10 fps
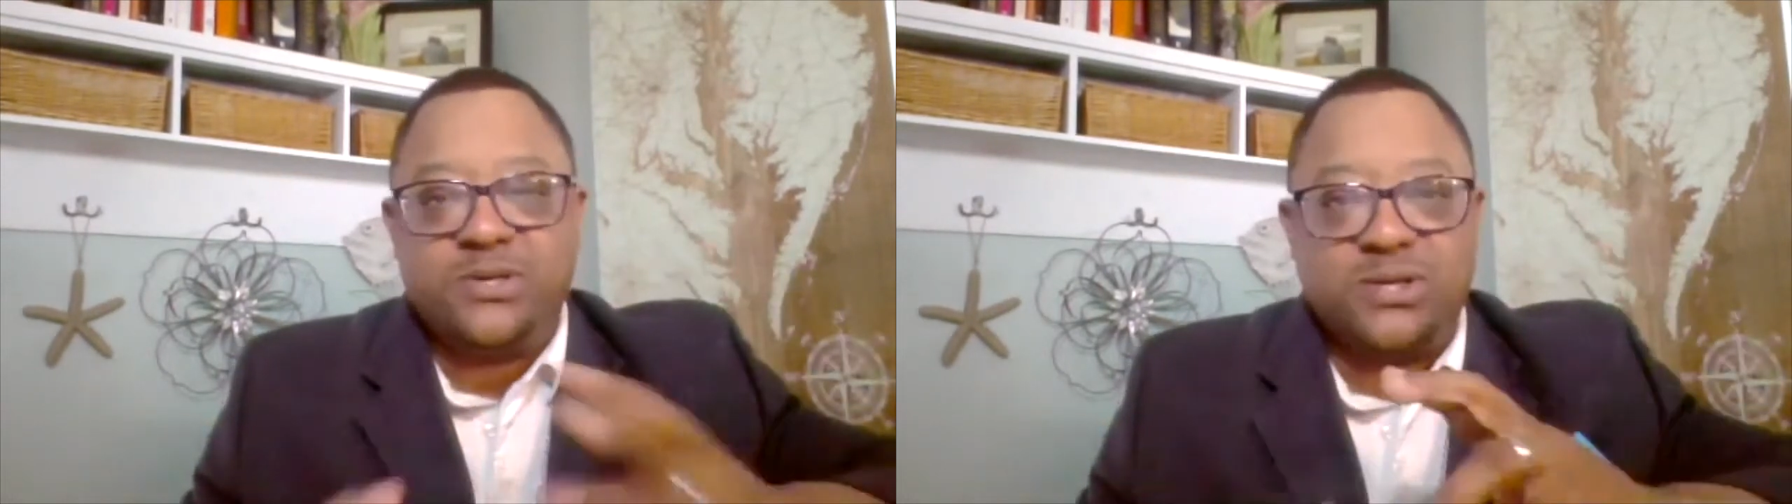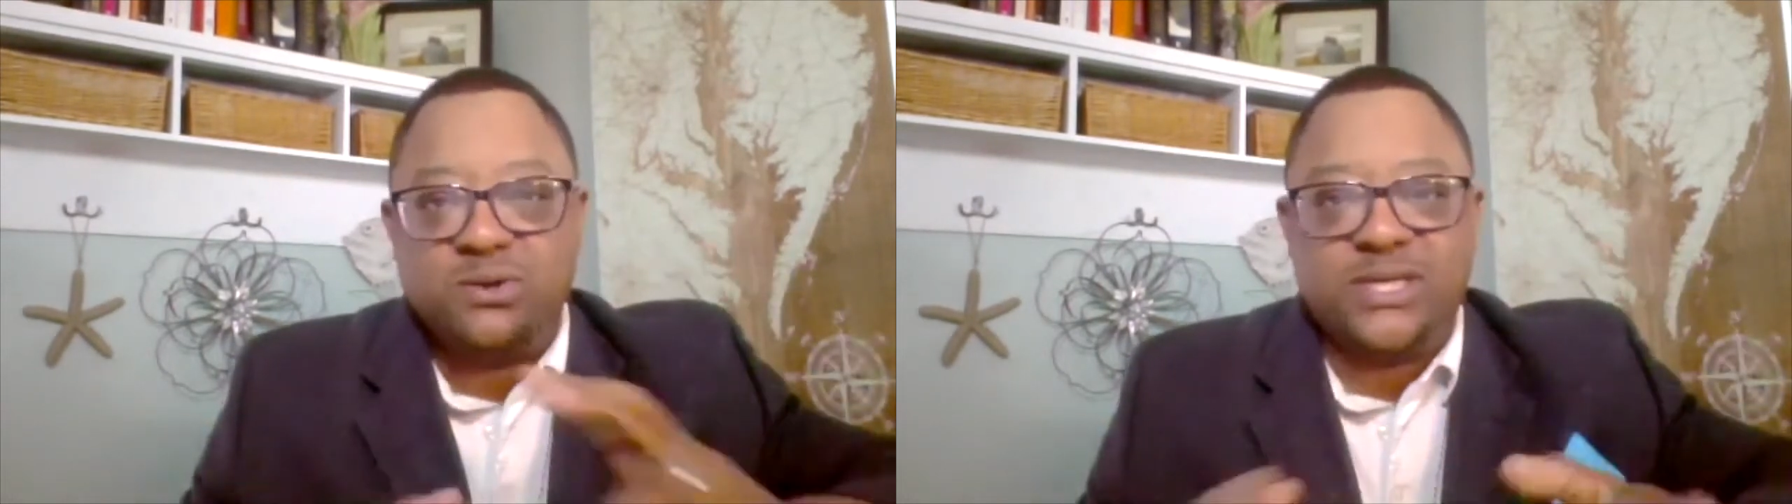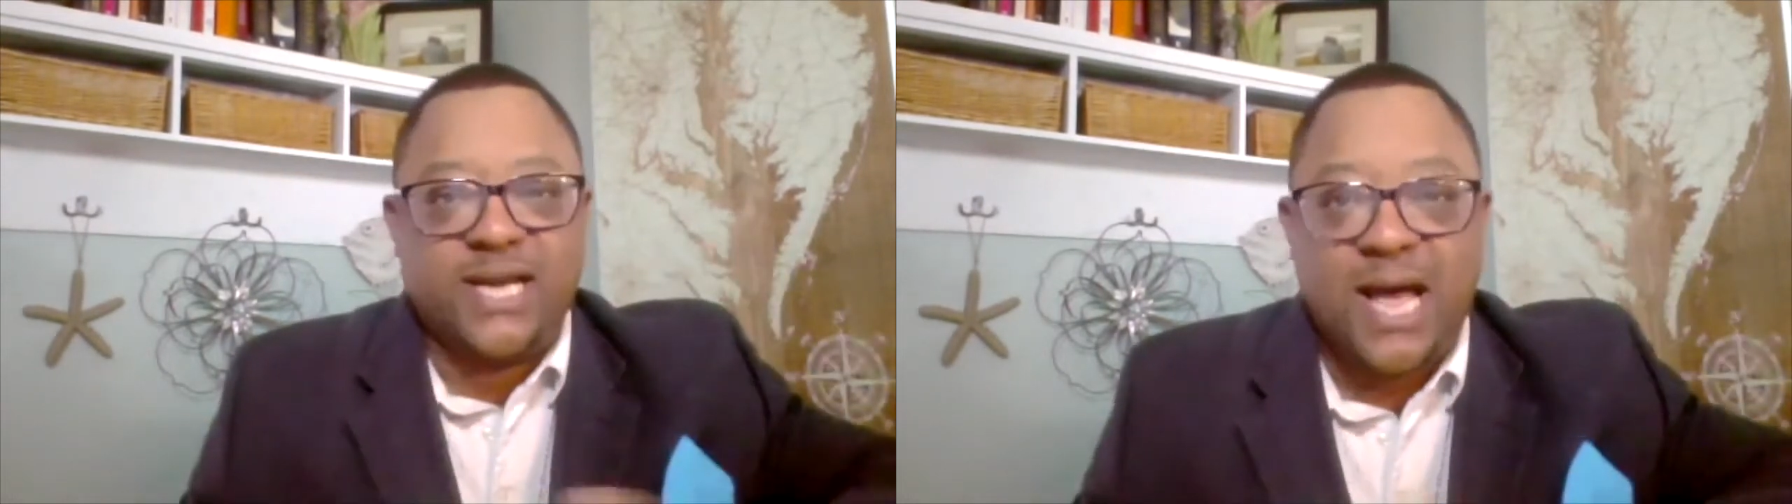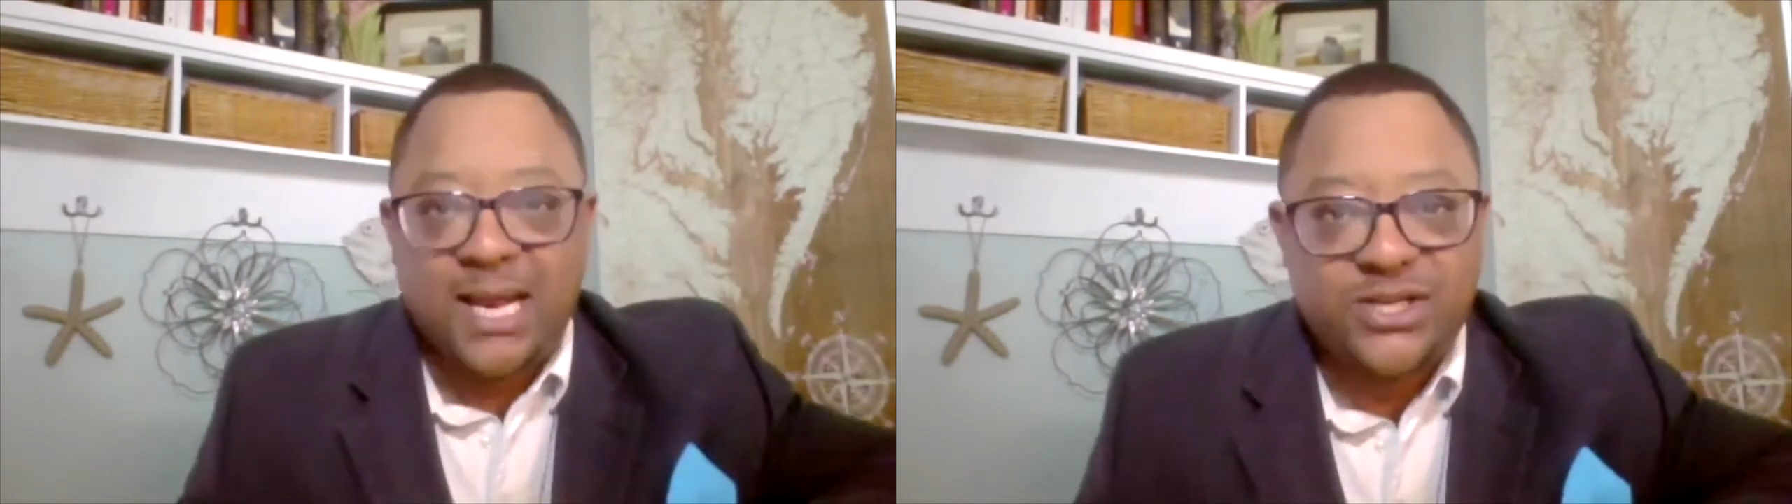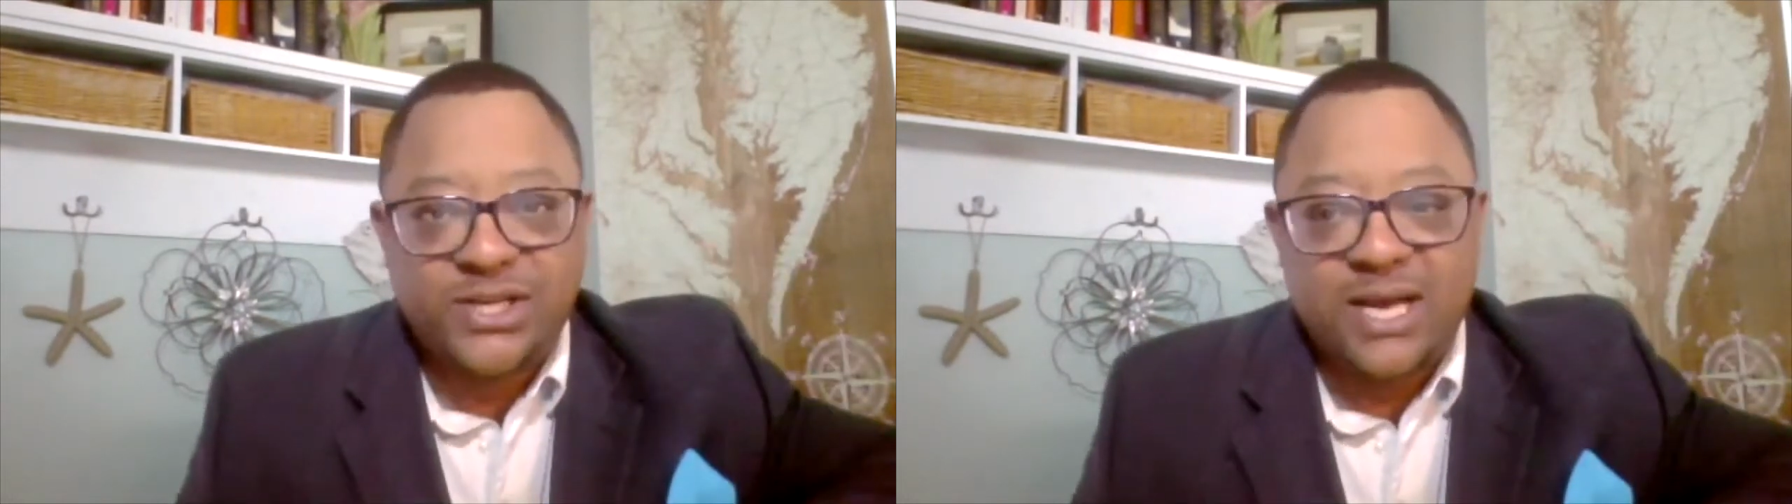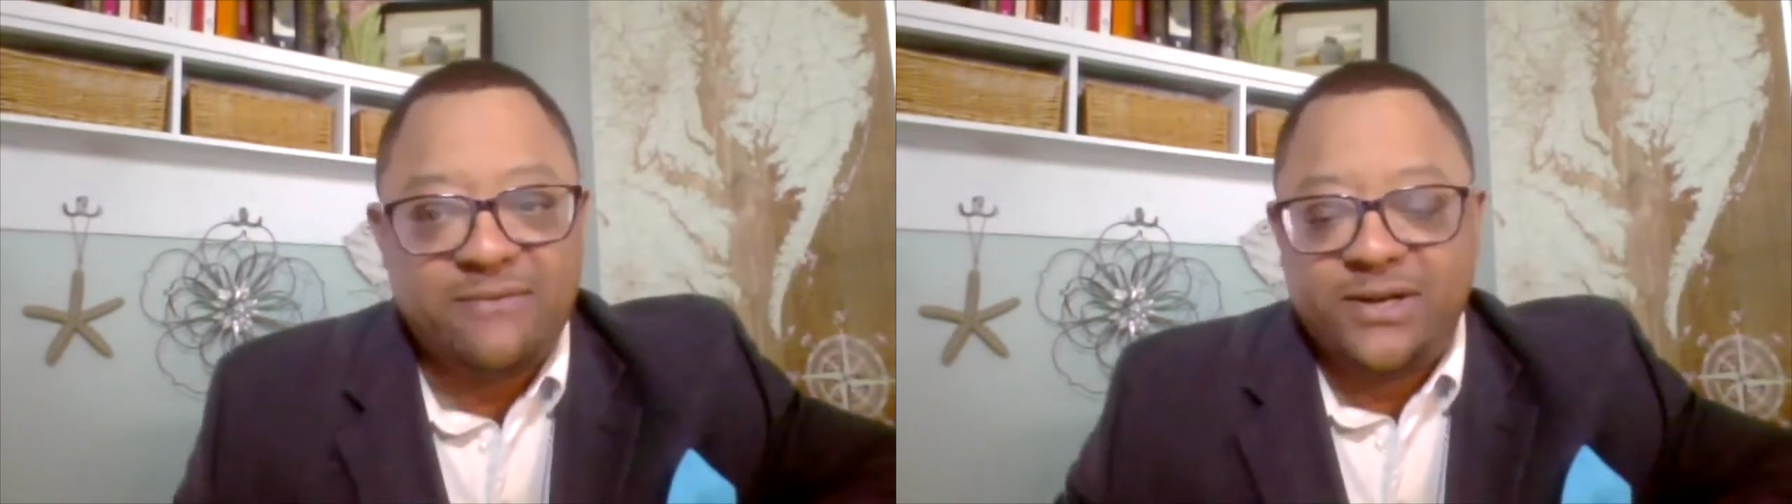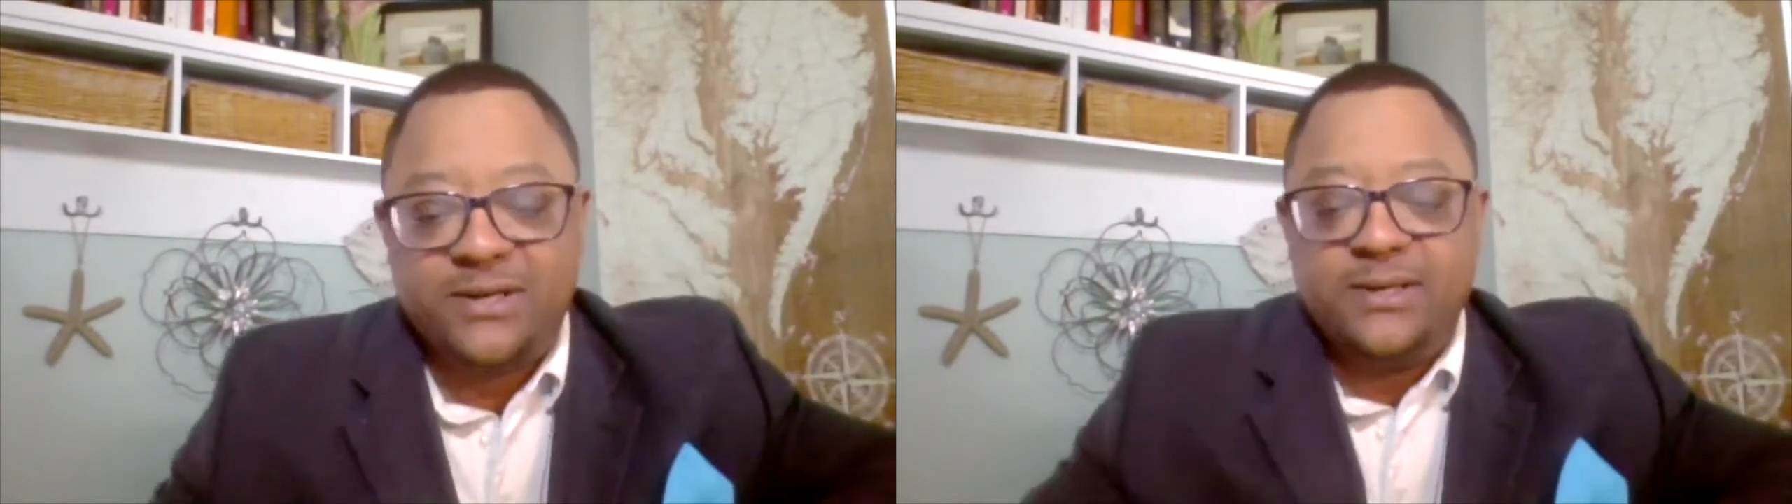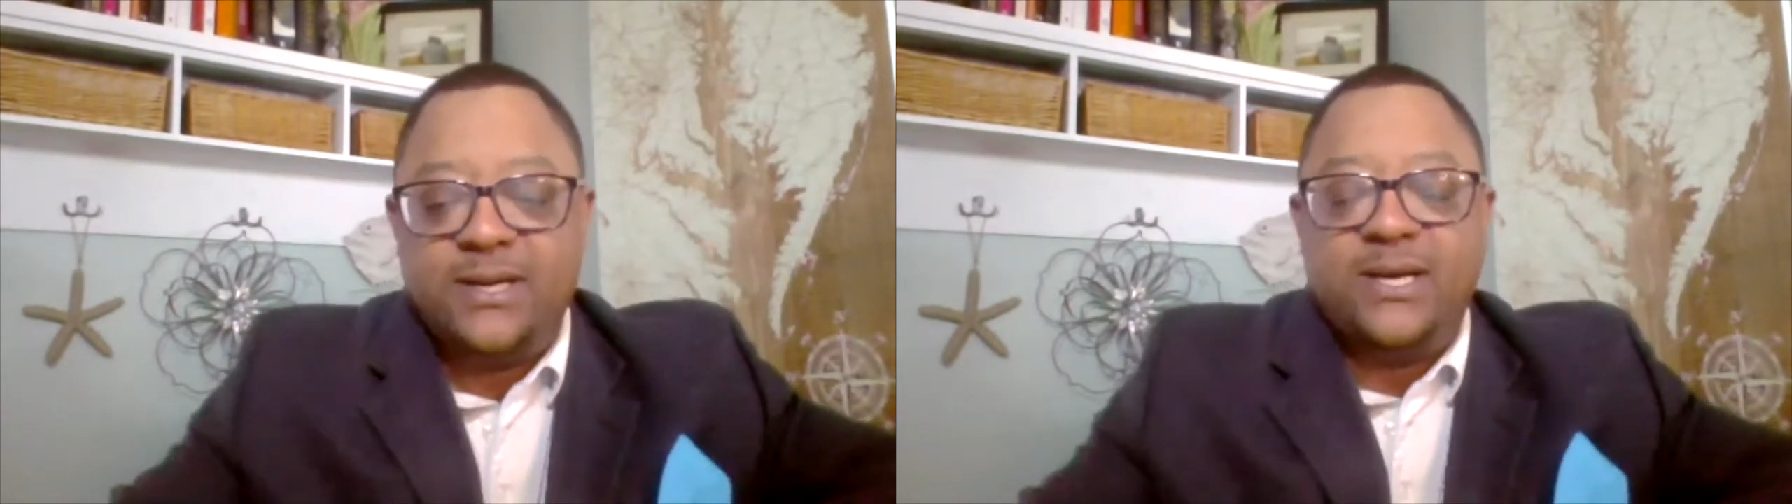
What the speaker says: the sociology of it.